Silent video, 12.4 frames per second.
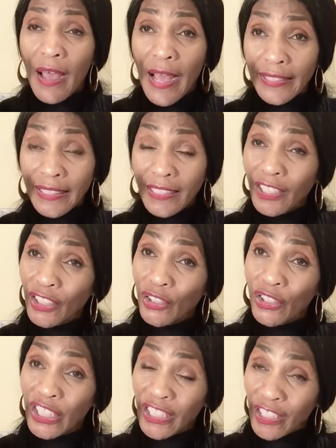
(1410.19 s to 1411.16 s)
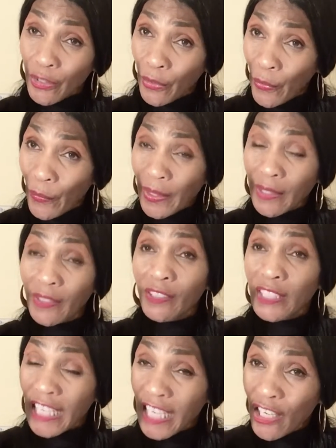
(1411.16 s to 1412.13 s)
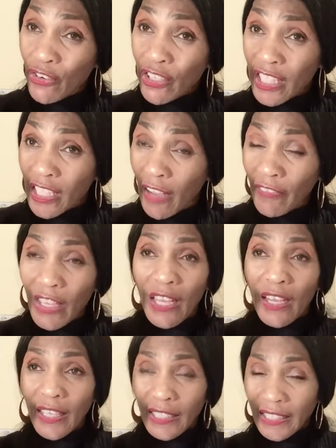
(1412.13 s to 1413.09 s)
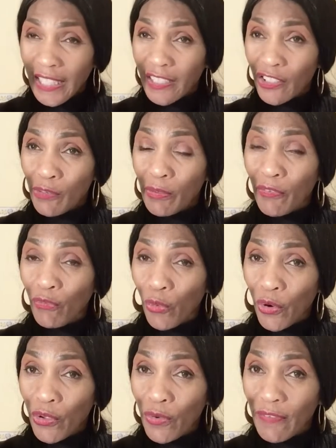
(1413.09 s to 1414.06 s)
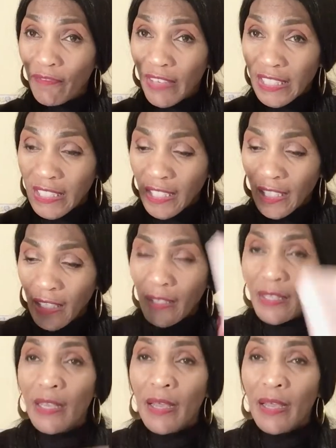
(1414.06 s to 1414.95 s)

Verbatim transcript: I suggest you just go and obtain yourself a tester before you invest in it